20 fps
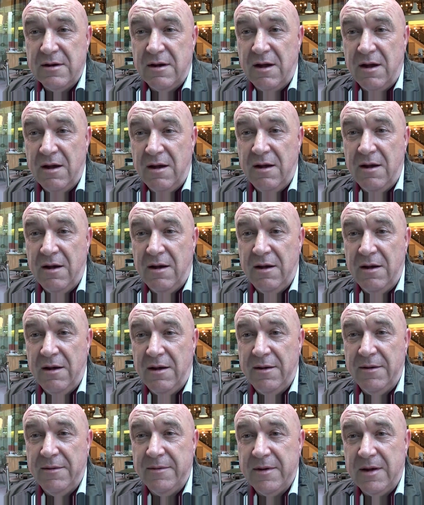
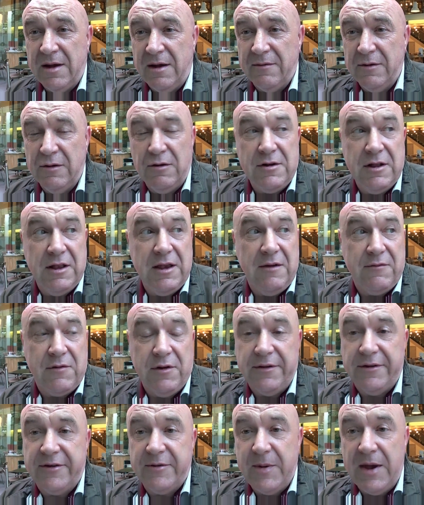Uh, and luckily I've
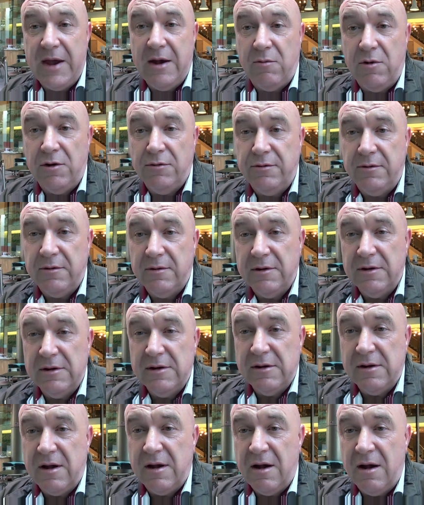got the spare one,
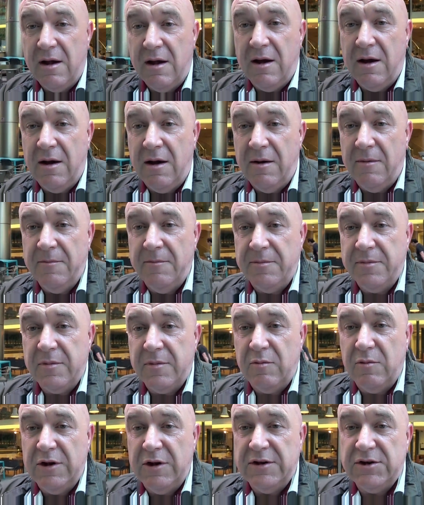um,
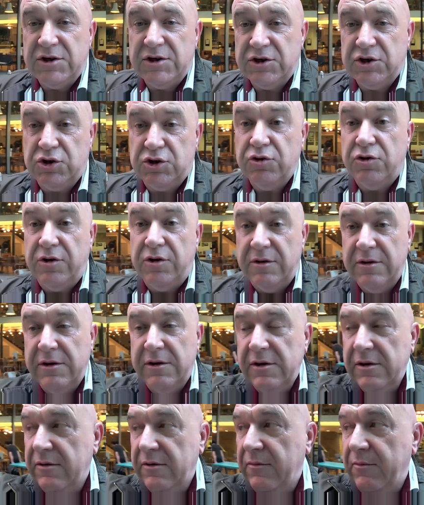which should
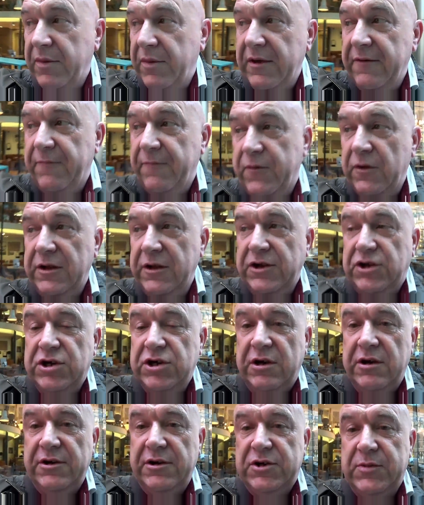be fully
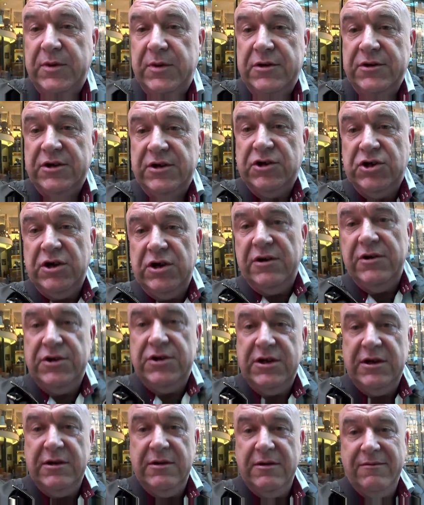charged because I
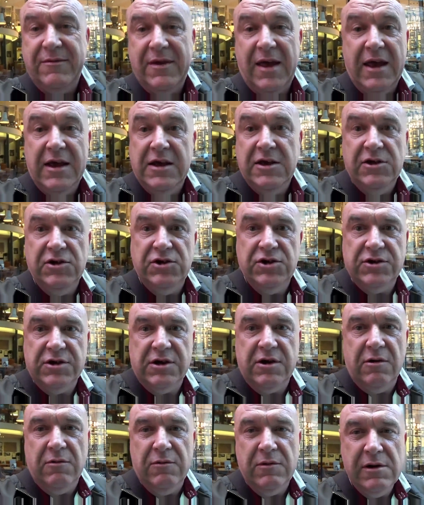charged it ages
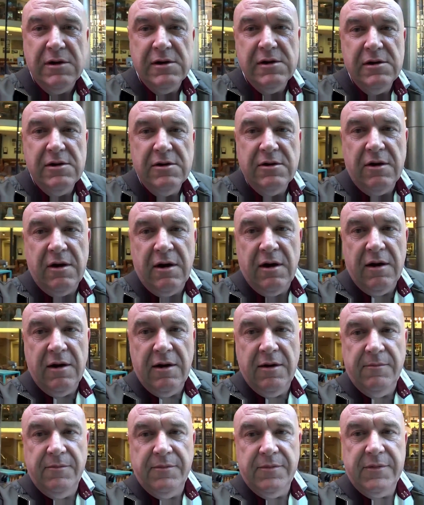ago.
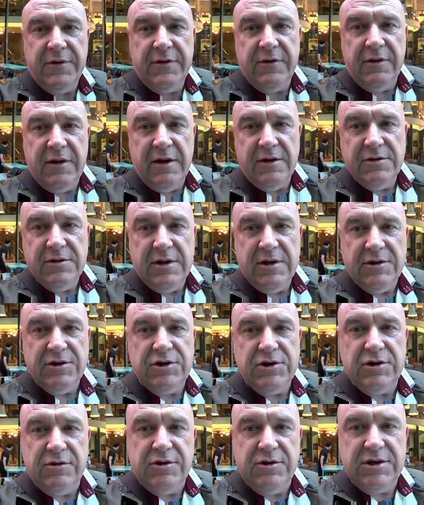Um, so that, that
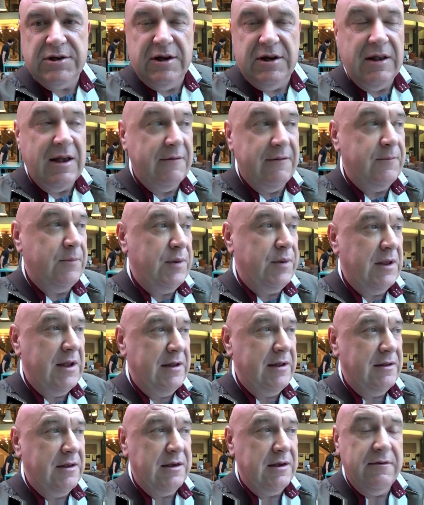should still have
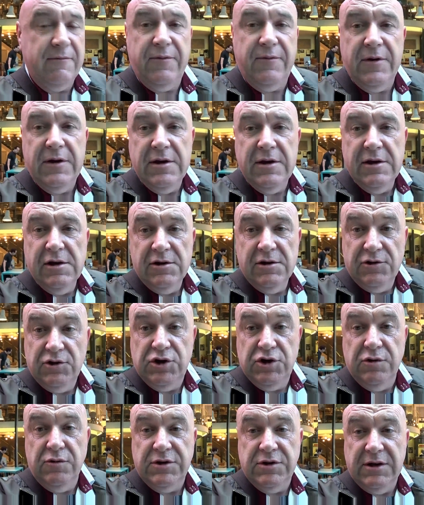plenty of
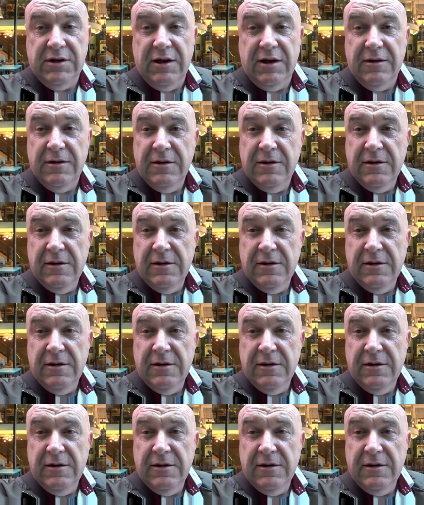juice in it.